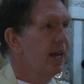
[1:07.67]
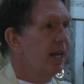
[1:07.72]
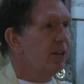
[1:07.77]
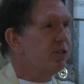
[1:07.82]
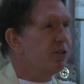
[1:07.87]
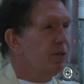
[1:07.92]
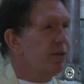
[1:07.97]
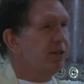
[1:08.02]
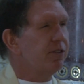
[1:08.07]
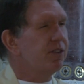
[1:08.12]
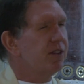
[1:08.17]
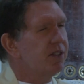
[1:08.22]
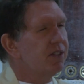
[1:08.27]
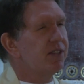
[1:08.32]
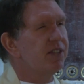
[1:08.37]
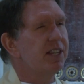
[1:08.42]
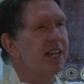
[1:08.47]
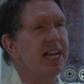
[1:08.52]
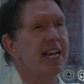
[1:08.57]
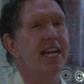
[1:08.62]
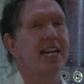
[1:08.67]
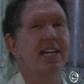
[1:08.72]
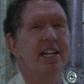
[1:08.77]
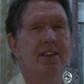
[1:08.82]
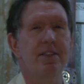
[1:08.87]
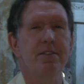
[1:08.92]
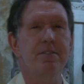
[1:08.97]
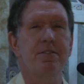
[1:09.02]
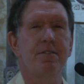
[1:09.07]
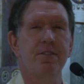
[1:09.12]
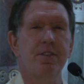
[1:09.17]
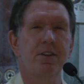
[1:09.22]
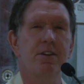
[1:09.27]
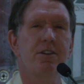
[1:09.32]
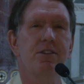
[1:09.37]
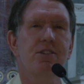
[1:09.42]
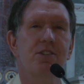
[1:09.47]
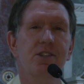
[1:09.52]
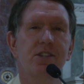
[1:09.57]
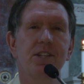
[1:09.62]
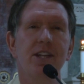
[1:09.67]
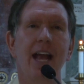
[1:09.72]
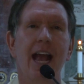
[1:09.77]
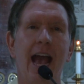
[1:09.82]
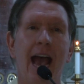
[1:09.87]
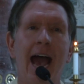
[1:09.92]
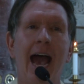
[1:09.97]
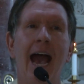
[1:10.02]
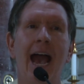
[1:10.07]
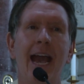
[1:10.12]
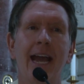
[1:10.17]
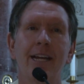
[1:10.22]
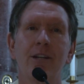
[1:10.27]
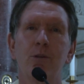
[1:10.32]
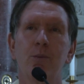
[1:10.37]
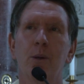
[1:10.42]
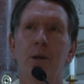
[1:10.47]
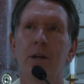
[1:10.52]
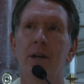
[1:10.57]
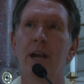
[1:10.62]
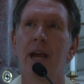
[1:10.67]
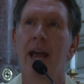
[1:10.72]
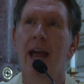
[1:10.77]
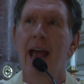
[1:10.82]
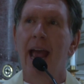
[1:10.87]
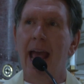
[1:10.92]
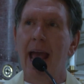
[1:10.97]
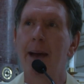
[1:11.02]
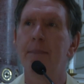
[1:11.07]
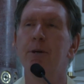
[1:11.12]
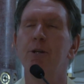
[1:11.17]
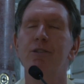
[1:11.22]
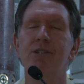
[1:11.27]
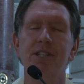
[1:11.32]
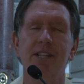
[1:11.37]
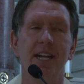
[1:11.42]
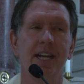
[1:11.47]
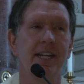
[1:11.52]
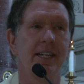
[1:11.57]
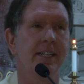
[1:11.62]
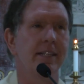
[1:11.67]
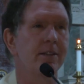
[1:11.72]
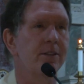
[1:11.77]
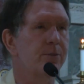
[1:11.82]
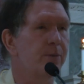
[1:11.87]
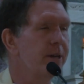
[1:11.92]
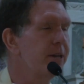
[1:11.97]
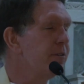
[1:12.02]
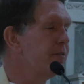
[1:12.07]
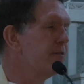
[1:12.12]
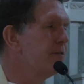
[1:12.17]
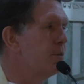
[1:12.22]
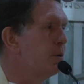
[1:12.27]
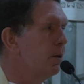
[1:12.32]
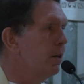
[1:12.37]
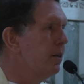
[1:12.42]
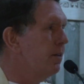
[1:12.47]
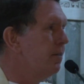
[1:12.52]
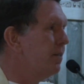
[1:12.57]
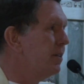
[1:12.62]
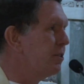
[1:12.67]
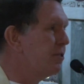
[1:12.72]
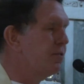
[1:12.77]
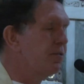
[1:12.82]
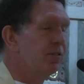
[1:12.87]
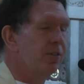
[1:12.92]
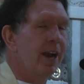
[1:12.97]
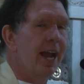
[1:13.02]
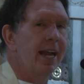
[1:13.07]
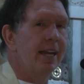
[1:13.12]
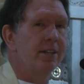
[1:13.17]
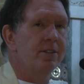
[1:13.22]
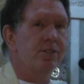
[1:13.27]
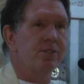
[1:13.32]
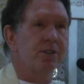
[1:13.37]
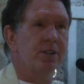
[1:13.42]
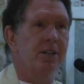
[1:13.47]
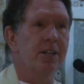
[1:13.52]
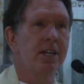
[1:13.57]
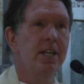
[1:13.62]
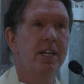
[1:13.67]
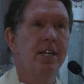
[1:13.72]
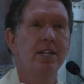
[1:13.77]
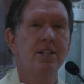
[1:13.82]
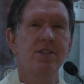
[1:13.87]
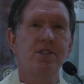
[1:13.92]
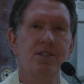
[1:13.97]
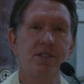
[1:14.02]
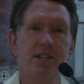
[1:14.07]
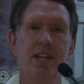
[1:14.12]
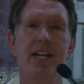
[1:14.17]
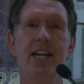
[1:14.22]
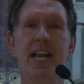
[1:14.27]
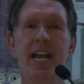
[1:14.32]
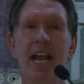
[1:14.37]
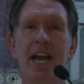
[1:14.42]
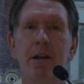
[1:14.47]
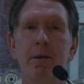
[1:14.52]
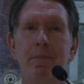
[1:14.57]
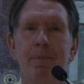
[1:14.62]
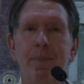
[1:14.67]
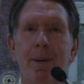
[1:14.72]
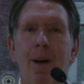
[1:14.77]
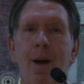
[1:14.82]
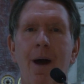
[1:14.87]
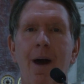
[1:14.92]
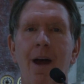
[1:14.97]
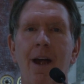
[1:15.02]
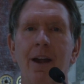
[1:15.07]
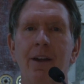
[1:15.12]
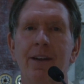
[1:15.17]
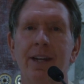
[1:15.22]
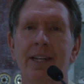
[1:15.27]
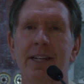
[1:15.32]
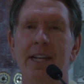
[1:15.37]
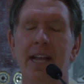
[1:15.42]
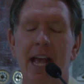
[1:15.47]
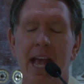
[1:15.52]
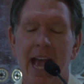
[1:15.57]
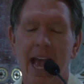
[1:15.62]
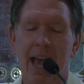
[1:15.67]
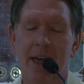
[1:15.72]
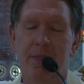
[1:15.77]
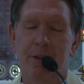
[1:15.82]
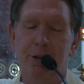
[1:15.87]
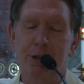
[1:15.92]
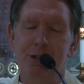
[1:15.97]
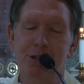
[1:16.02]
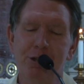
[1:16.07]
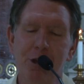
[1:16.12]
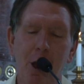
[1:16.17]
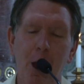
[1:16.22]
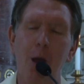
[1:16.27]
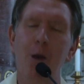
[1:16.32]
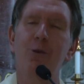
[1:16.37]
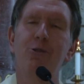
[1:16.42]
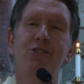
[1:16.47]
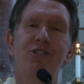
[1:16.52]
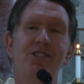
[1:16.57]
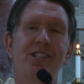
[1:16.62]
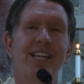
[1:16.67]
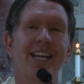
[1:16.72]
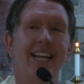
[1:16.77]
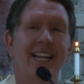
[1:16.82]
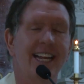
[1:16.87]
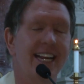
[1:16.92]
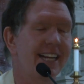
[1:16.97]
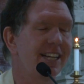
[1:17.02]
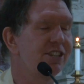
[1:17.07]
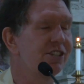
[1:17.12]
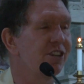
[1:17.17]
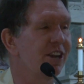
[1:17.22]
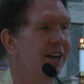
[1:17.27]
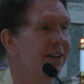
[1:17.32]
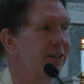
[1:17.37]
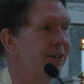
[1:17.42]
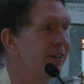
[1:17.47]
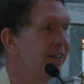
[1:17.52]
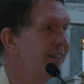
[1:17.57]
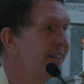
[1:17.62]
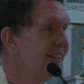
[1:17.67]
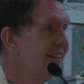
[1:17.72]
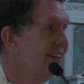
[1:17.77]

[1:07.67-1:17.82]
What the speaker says: And so there's a scene in the first act where Hamilton and 3 or 4 of his friends are sitting at a bar and they're toasting each other,